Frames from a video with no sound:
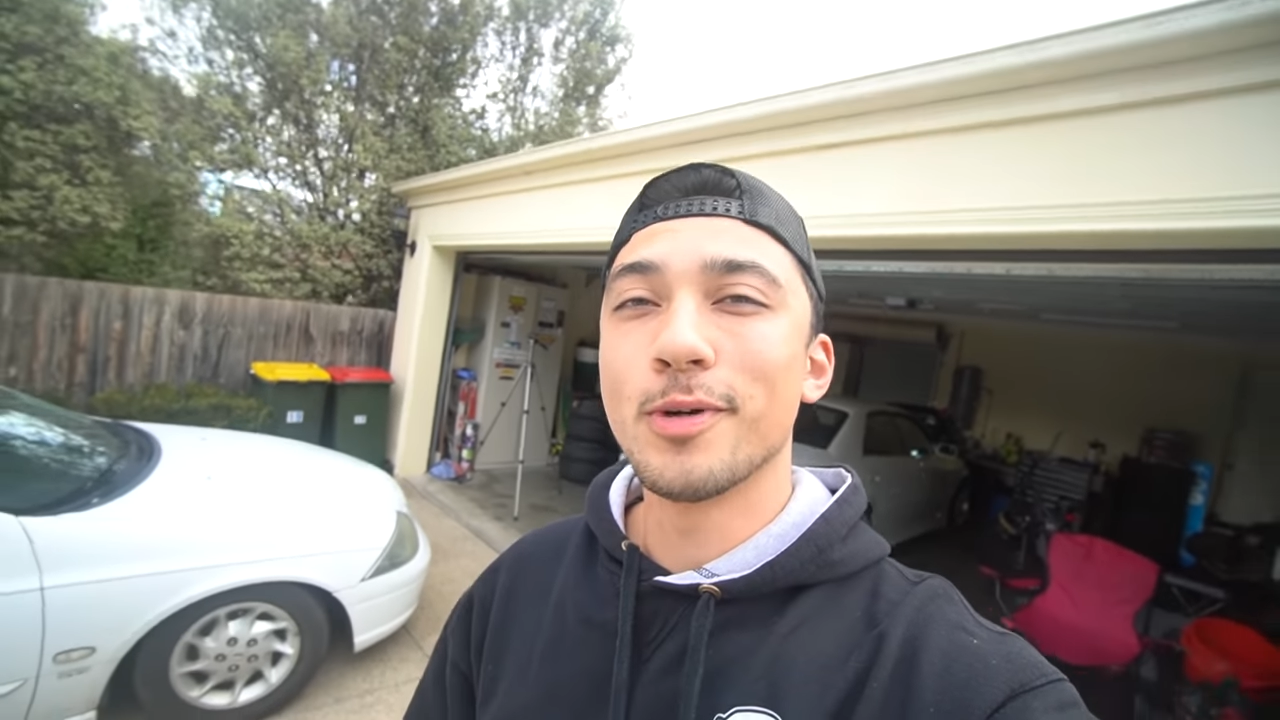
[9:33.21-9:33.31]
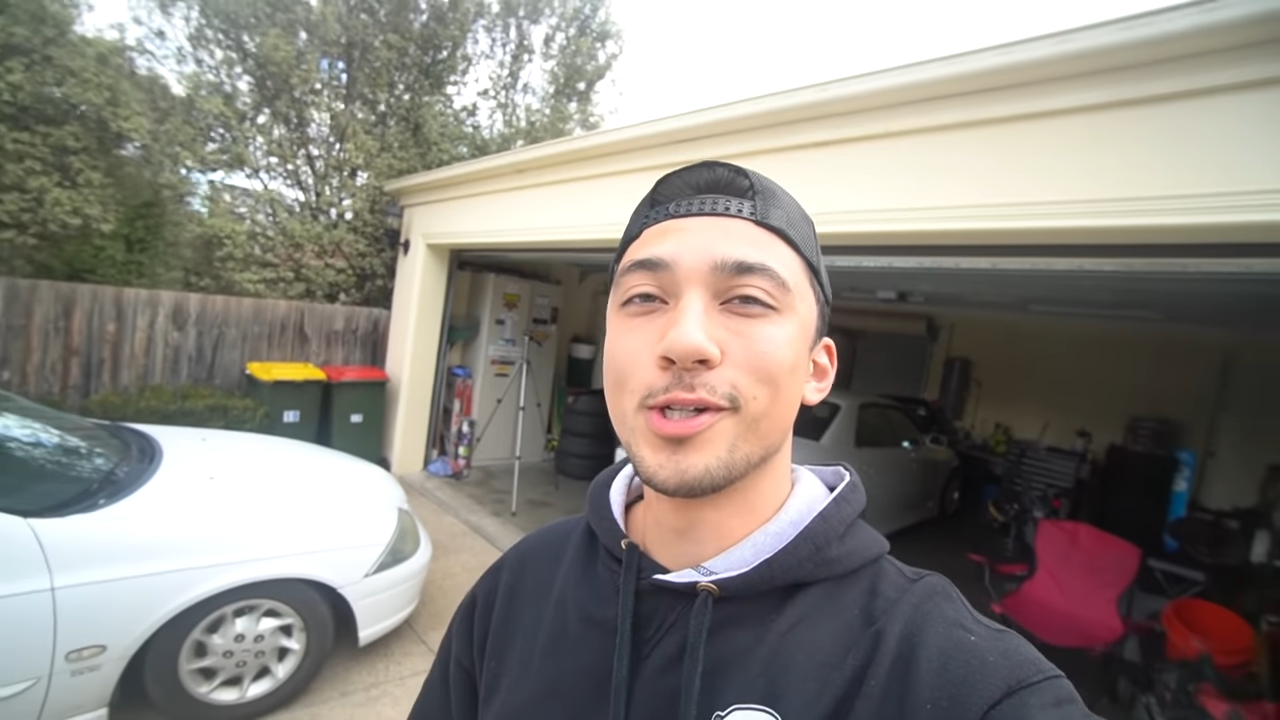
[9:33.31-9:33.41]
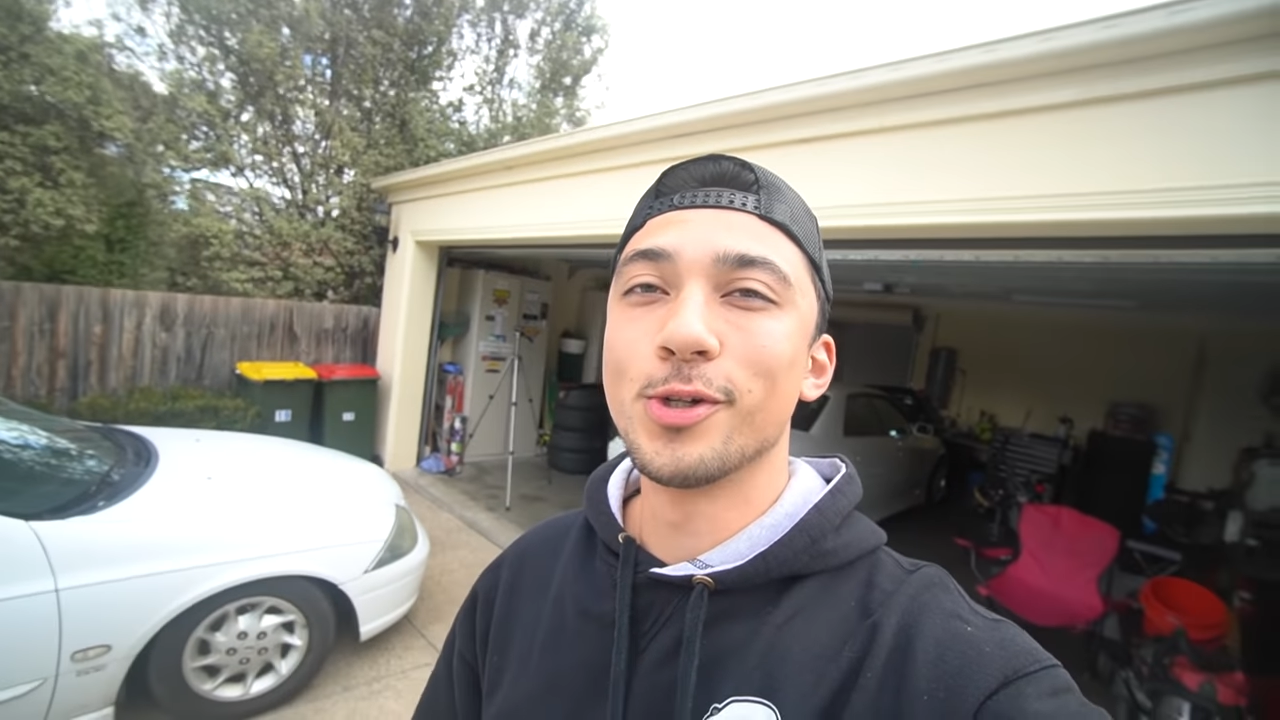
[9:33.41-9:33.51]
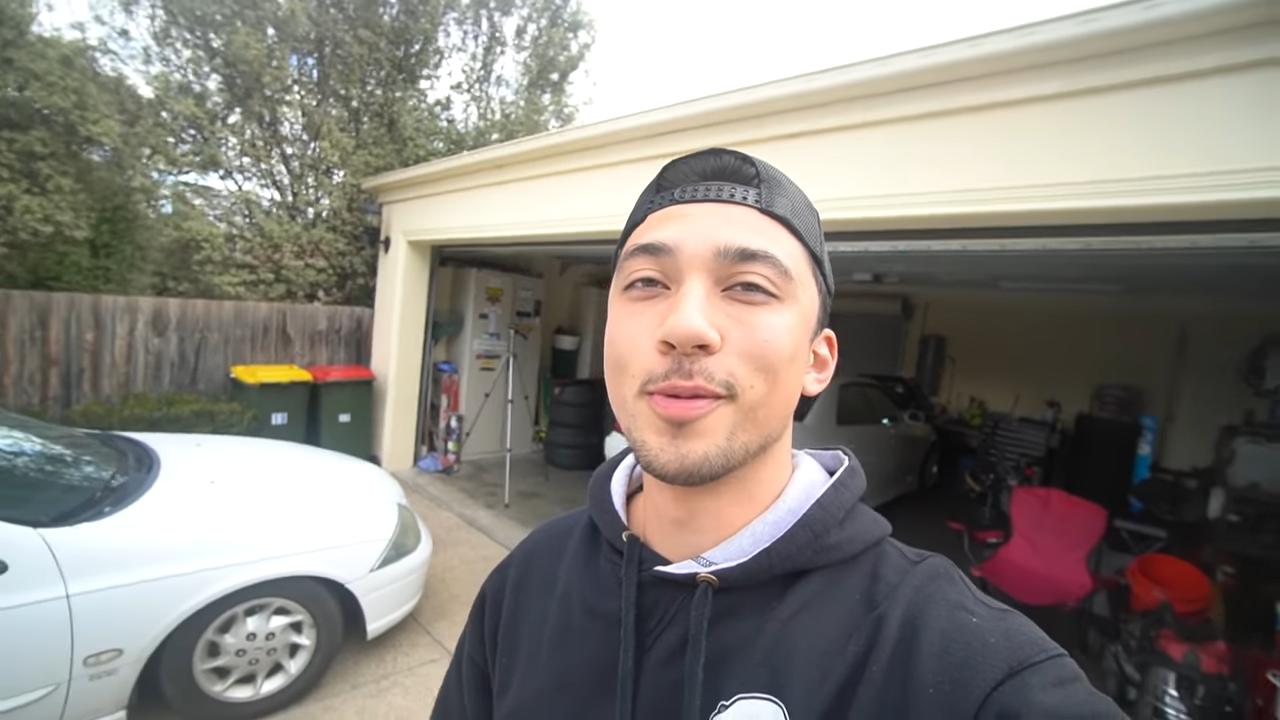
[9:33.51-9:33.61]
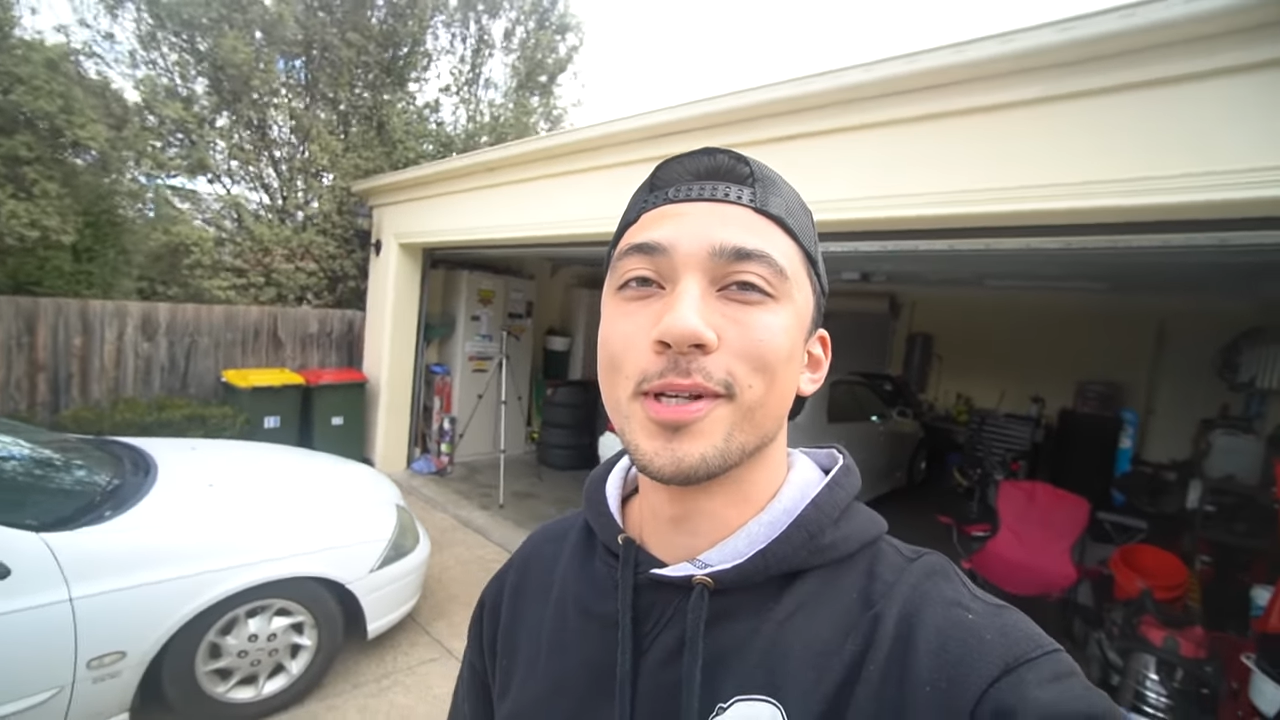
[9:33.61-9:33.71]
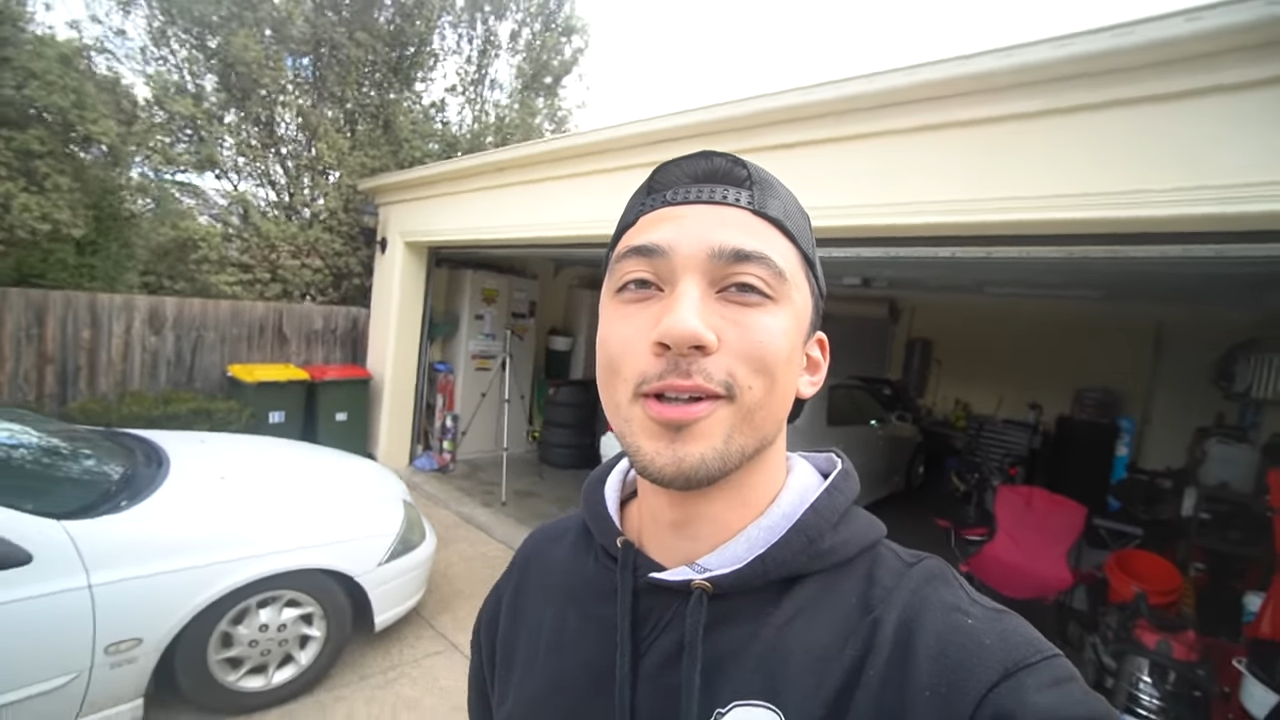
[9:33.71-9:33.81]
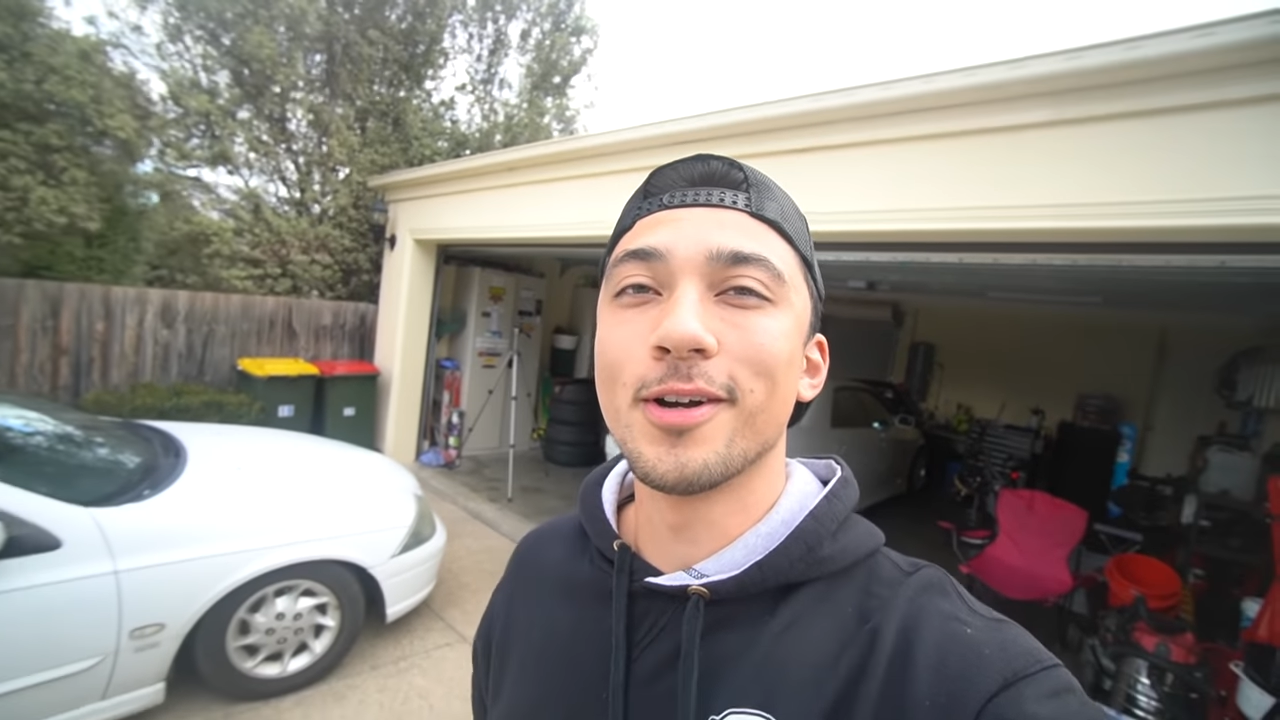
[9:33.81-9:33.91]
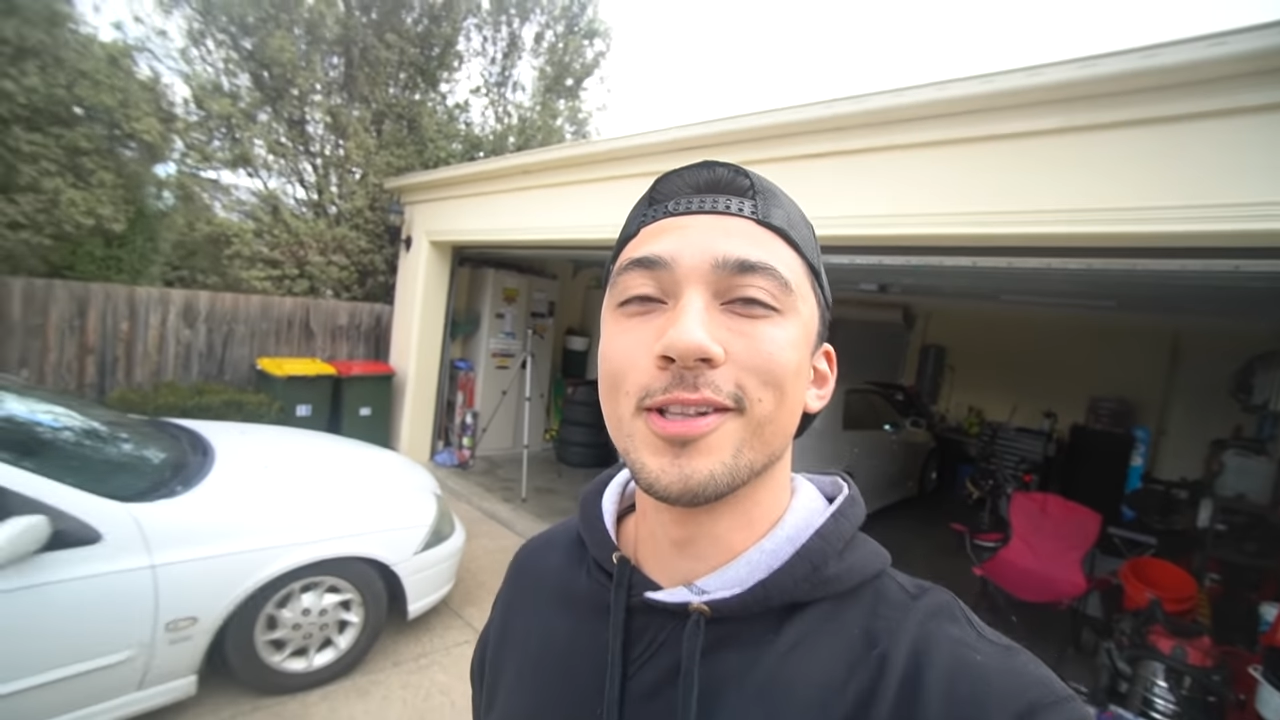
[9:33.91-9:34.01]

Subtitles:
want to join me along